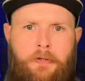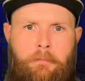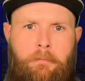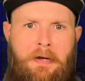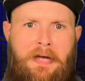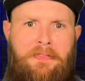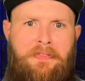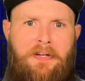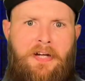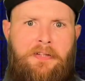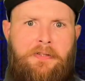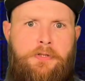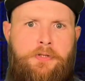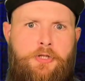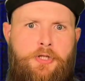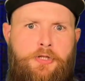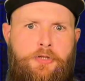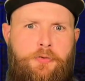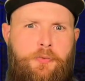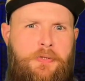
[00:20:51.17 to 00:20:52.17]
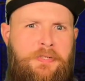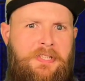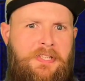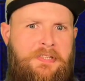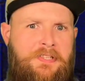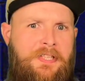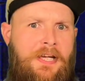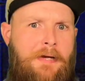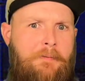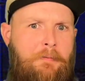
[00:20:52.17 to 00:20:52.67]
the pathologist was
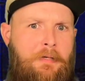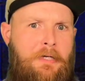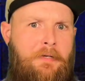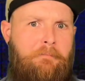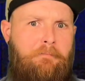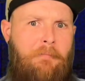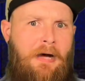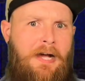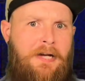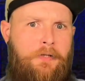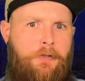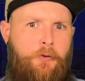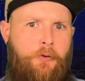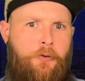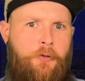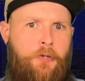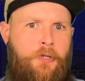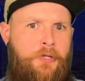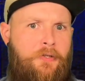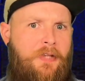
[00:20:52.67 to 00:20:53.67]
examining Michael,